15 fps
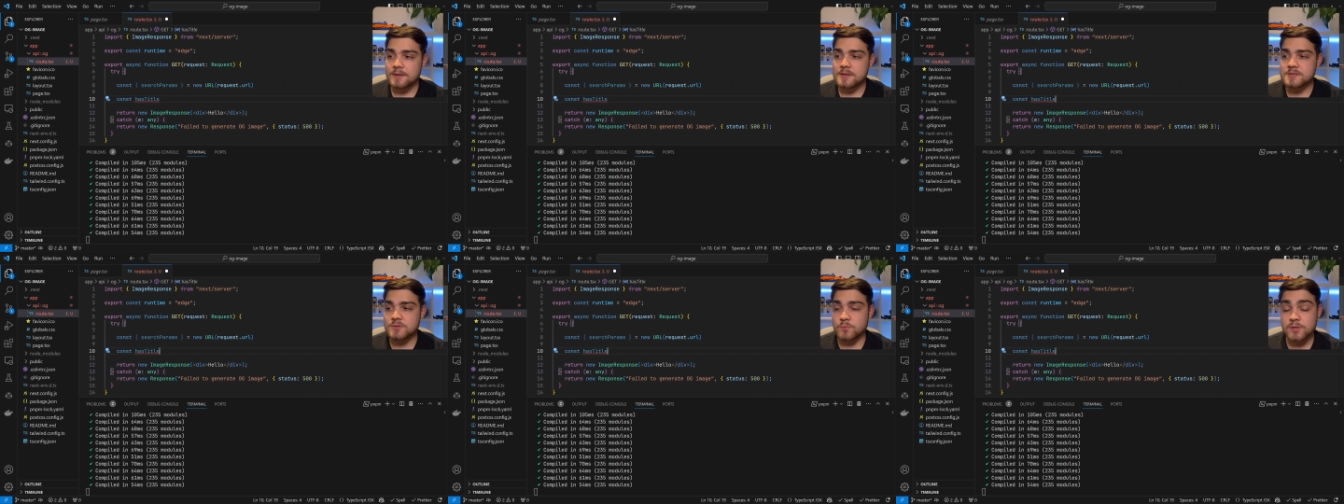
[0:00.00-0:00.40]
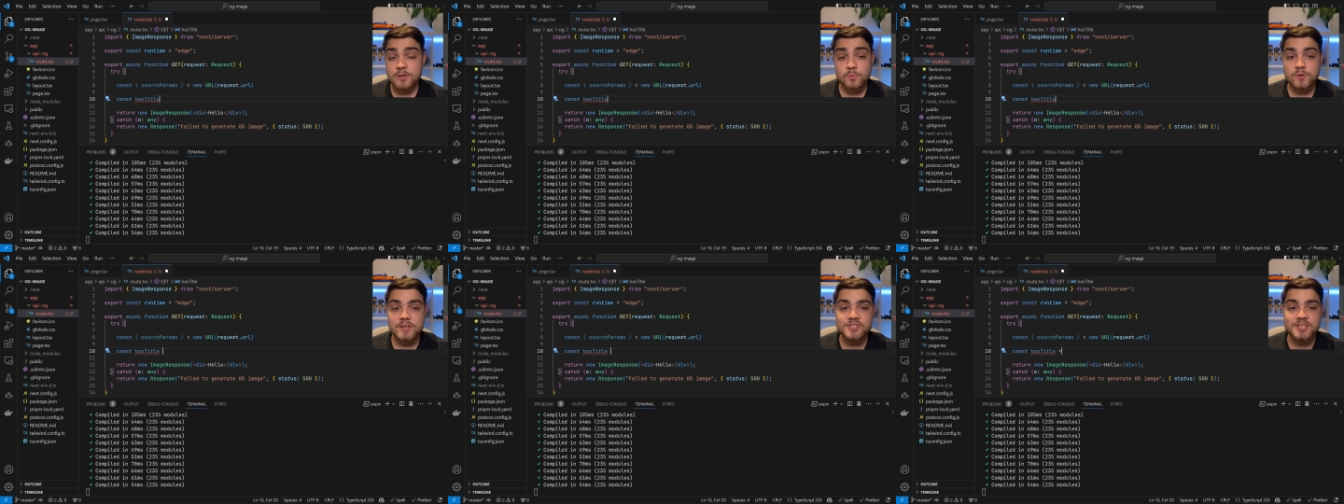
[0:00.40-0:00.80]
So we're going
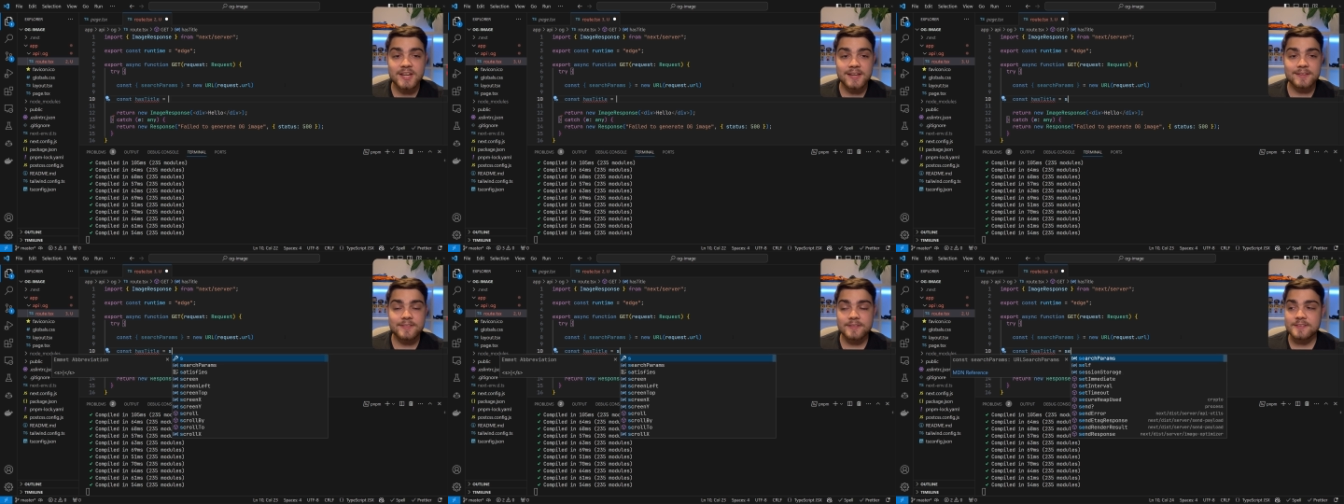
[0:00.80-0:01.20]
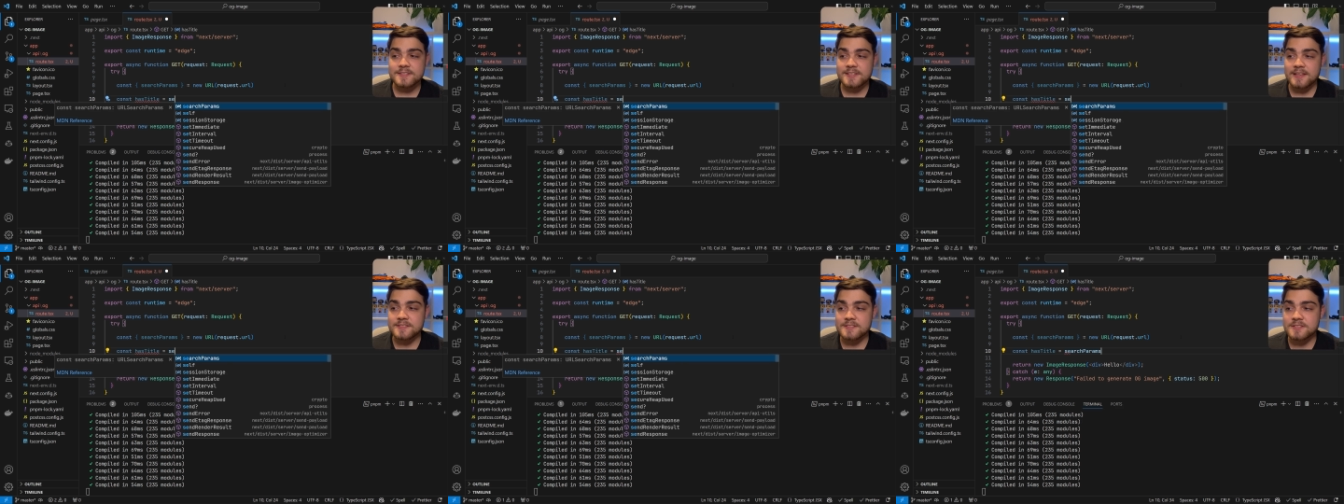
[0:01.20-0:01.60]
to want to check that
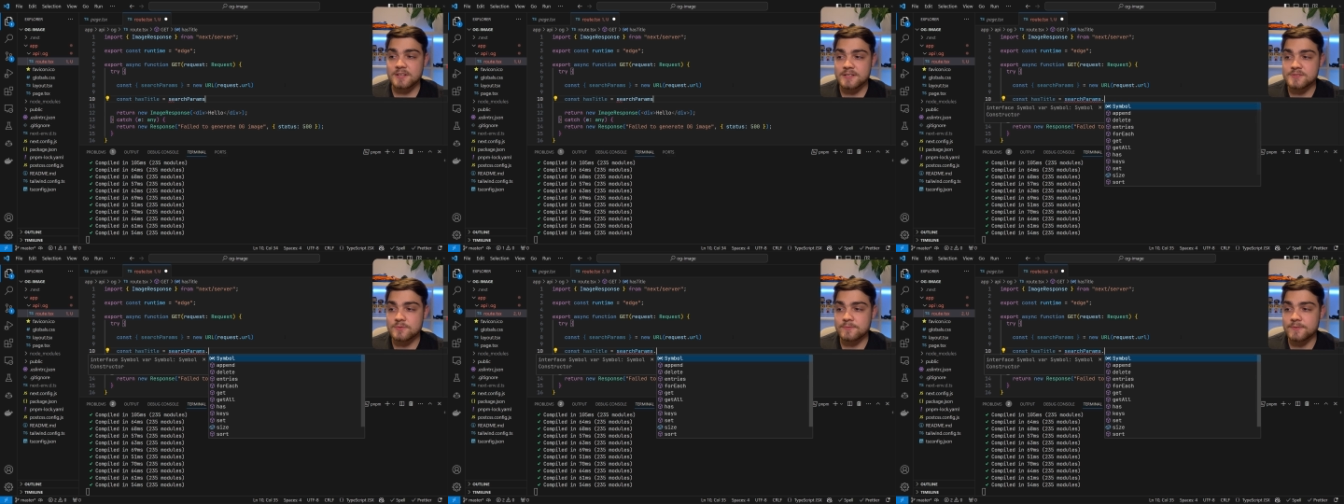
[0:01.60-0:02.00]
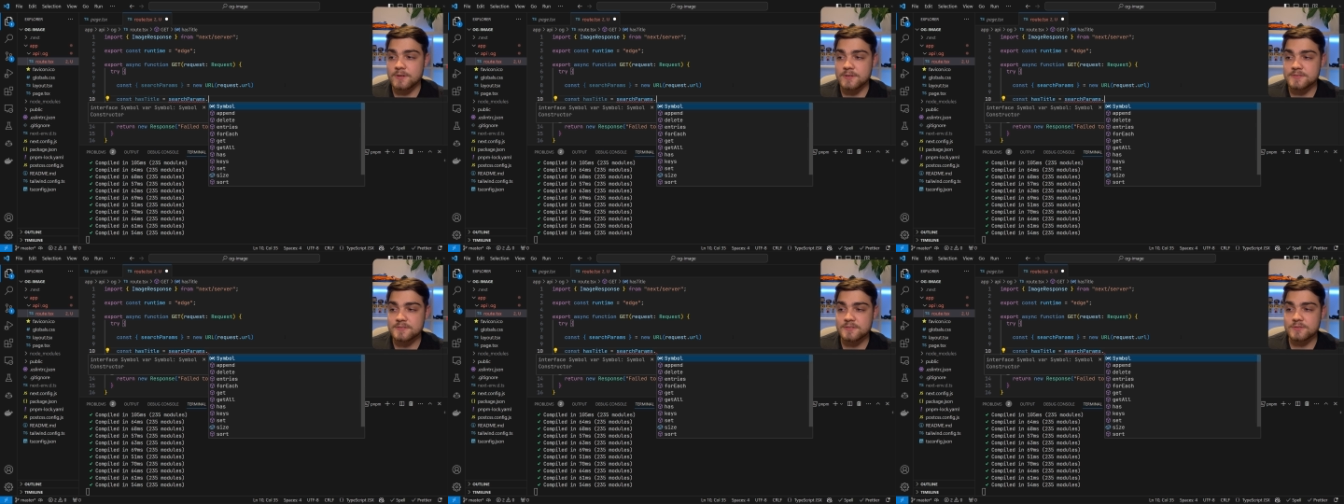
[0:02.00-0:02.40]
this has a title
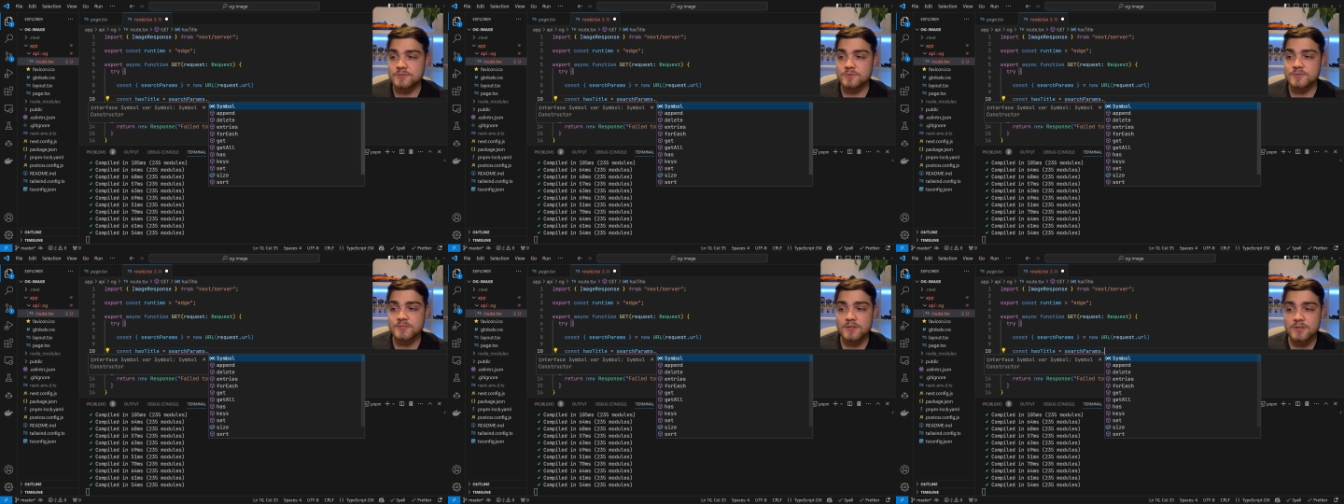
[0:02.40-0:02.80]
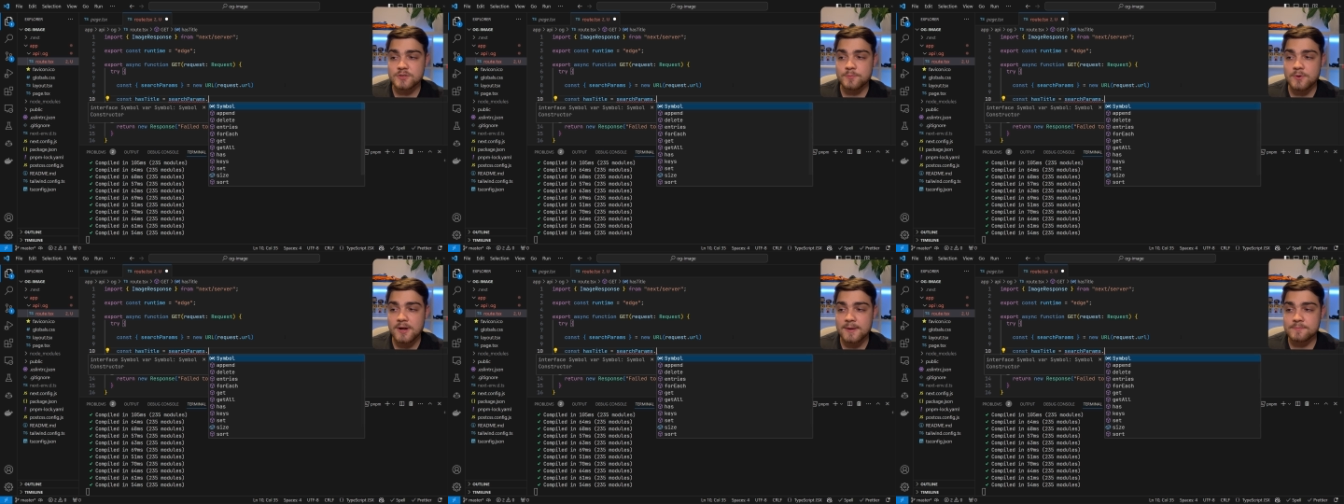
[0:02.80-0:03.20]
first. So do
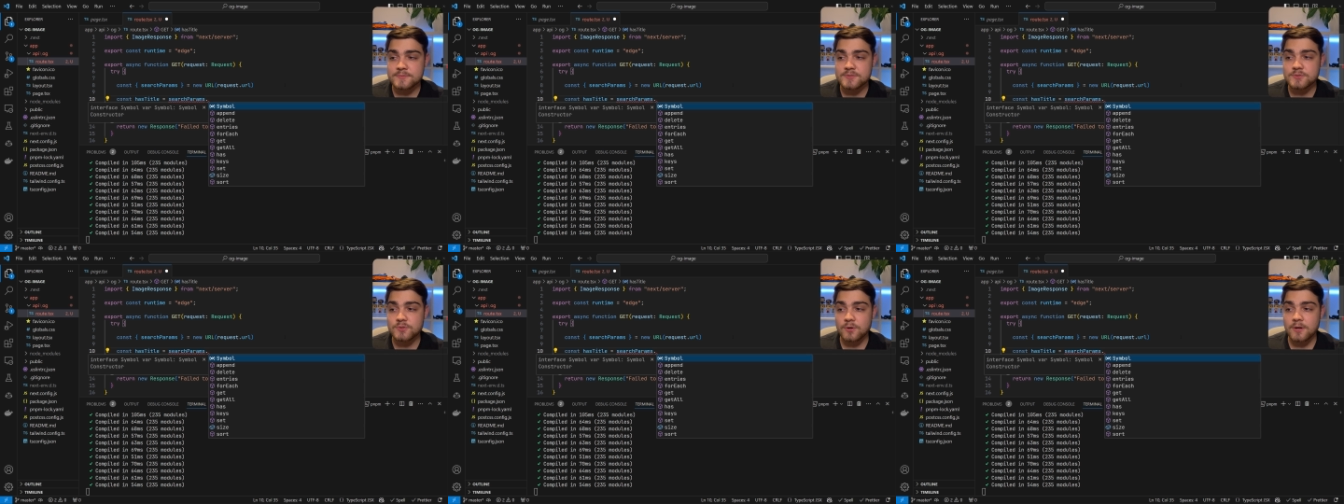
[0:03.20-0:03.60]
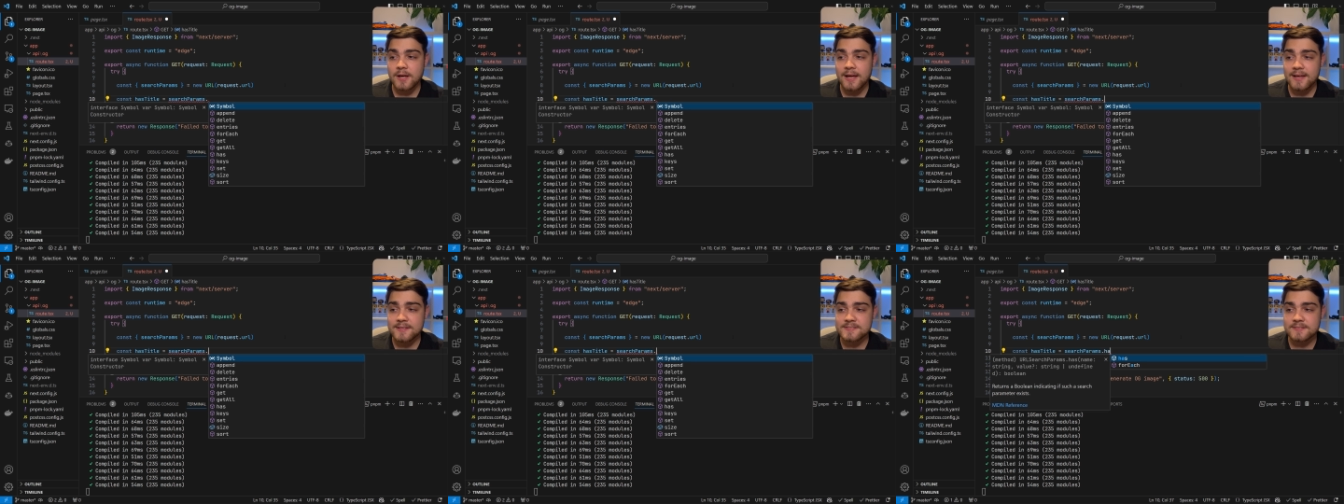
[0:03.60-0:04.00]
search
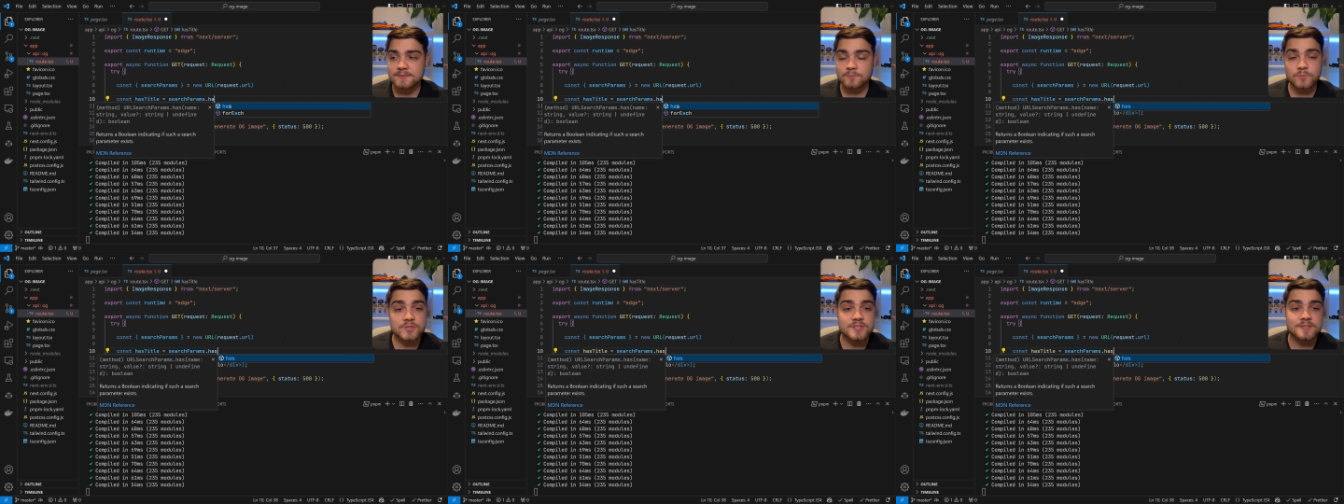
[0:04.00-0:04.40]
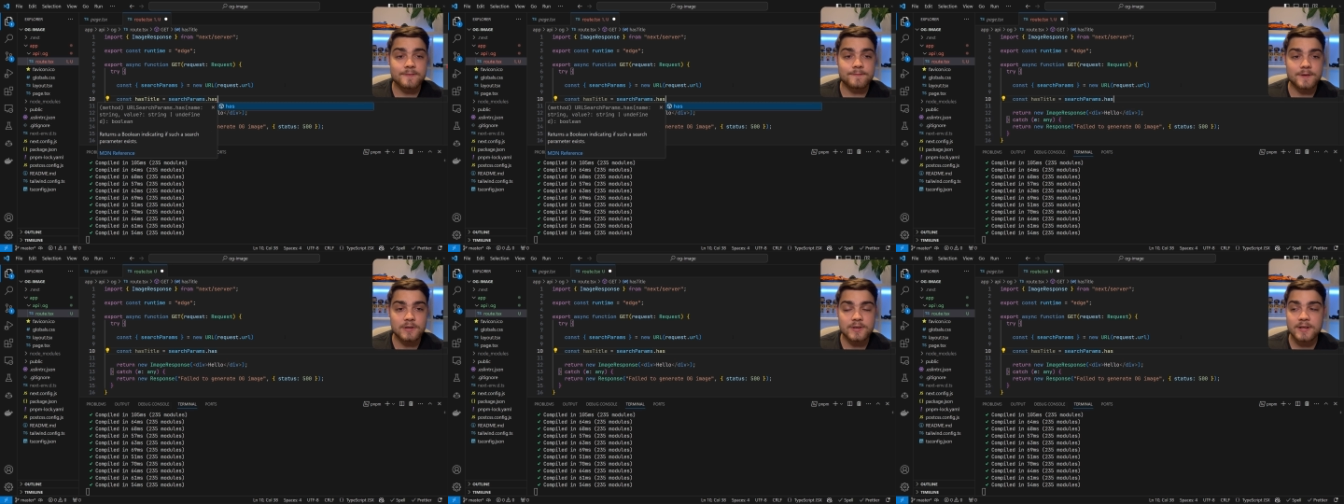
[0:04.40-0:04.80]
params.has, which is a
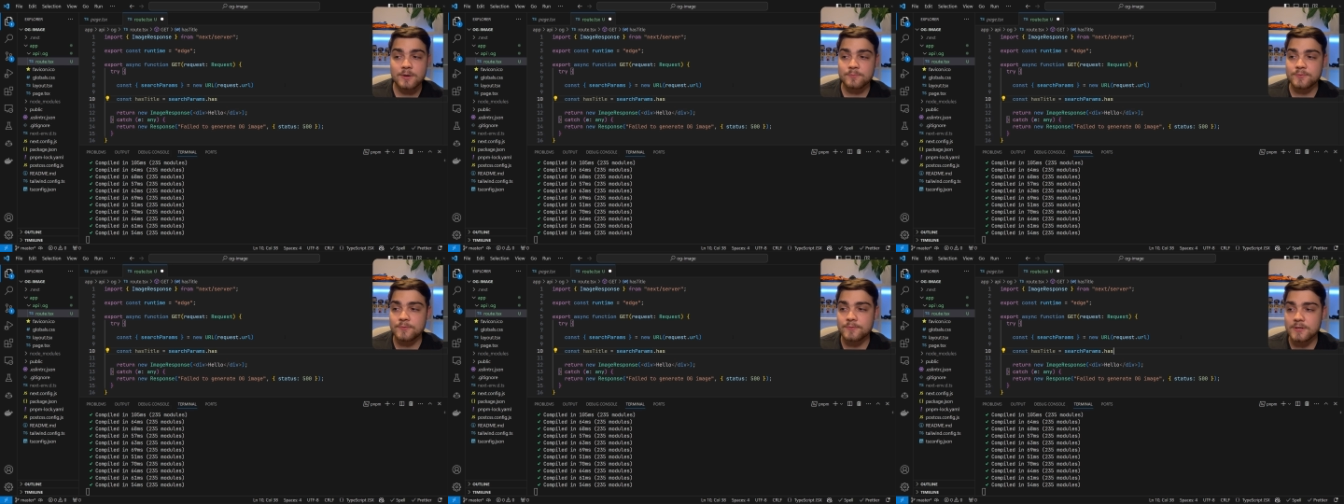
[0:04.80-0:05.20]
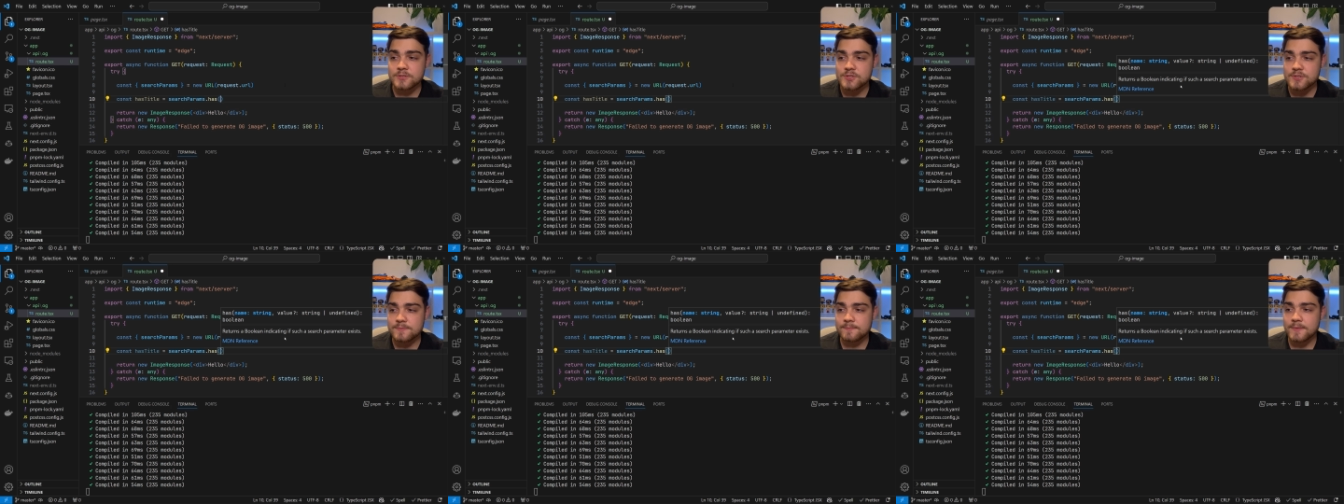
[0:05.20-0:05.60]
very helpful
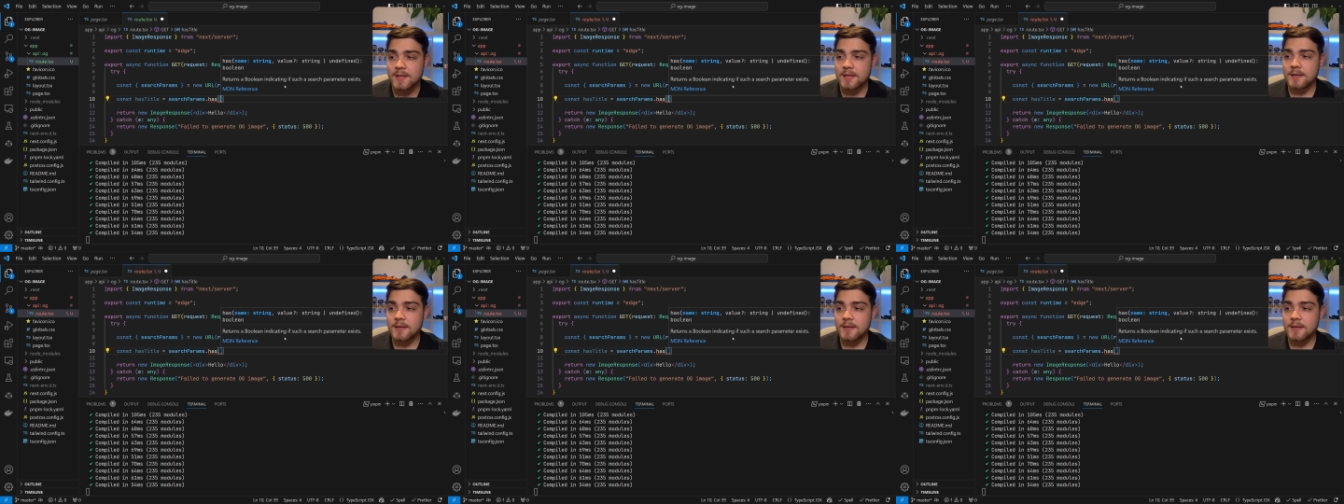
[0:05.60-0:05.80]
function.